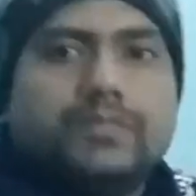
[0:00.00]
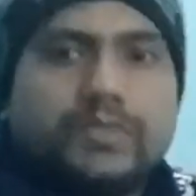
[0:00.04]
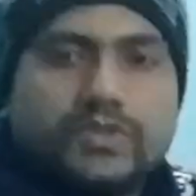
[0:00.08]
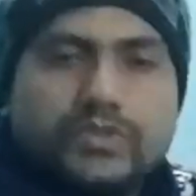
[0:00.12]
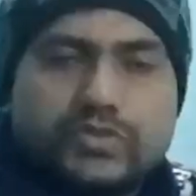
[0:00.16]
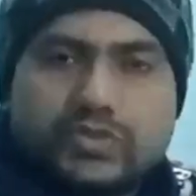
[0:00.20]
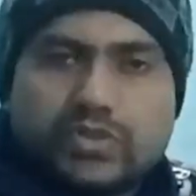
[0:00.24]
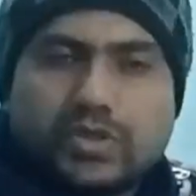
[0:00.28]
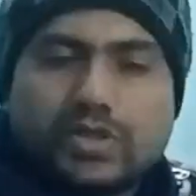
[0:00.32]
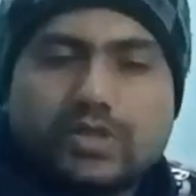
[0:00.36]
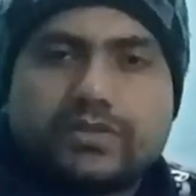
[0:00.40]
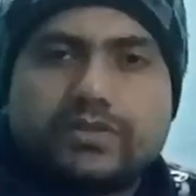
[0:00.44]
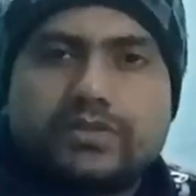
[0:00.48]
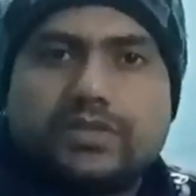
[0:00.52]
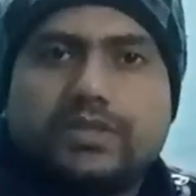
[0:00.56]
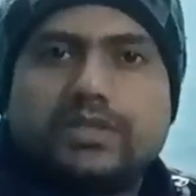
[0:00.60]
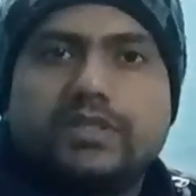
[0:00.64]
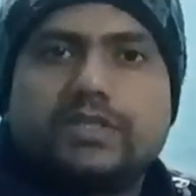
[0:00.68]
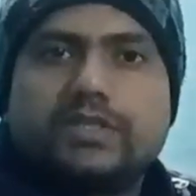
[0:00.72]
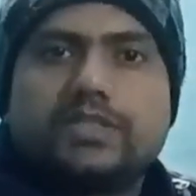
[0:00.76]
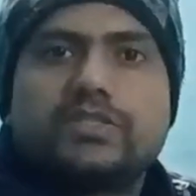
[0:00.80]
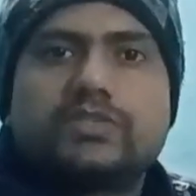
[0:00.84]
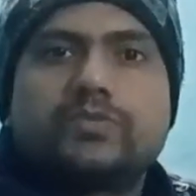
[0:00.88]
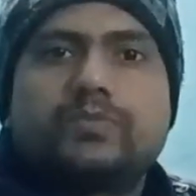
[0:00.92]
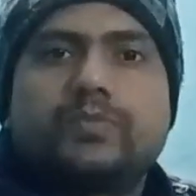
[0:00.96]
instruction,
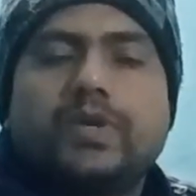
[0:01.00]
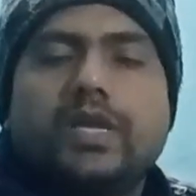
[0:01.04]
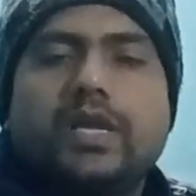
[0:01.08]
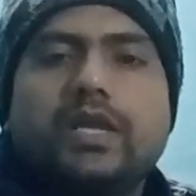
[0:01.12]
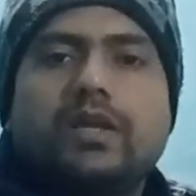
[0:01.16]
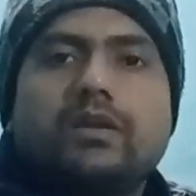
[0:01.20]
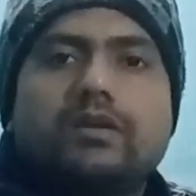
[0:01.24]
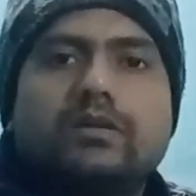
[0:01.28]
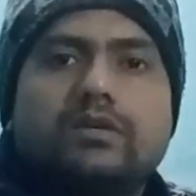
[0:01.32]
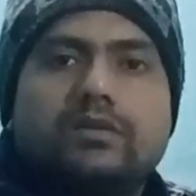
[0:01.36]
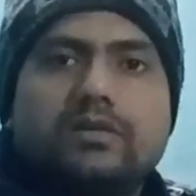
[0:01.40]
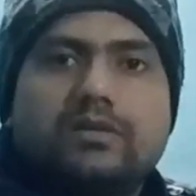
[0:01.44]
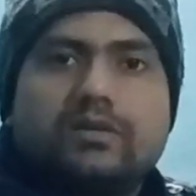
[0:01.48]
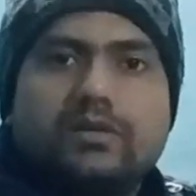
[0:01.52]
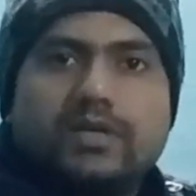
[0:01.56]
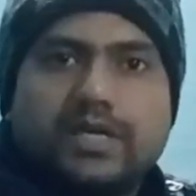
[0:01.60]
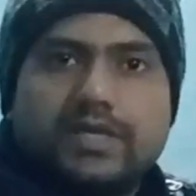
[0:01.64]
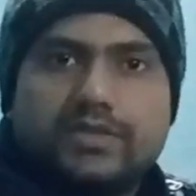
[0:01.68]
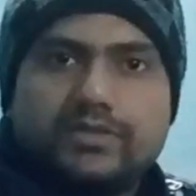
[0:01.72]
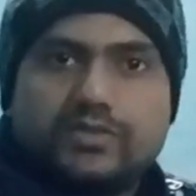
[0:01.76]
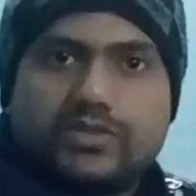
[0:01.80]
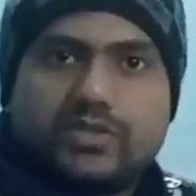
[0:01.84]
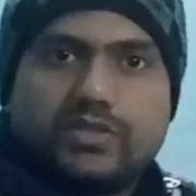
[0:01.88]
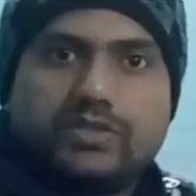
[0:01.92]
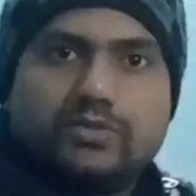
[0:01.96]
it is being
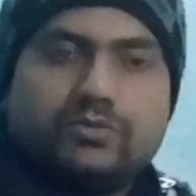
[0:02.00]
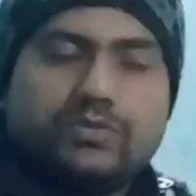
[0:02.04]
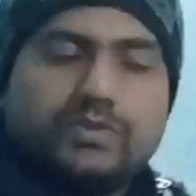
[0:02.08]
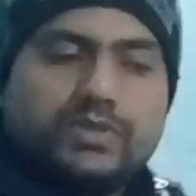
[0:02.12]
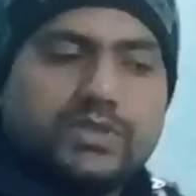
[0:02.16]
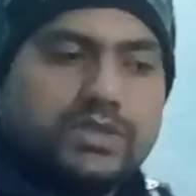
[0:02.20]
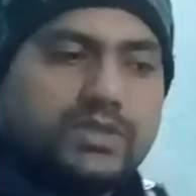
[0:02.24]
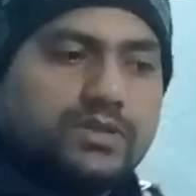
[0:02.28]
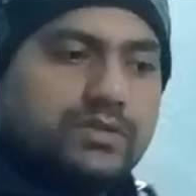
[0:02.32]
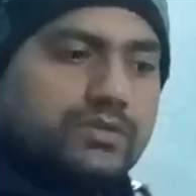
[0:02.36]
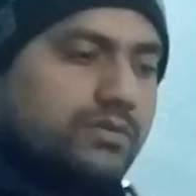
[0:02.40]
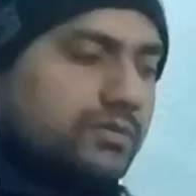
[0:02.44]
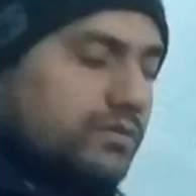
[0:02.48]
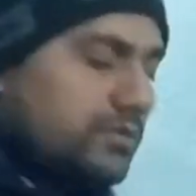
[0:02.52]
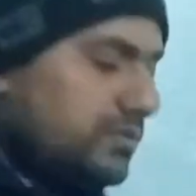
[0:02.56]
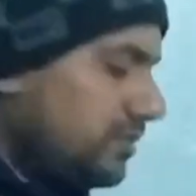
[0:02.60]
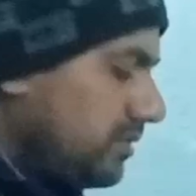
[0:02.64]
executed.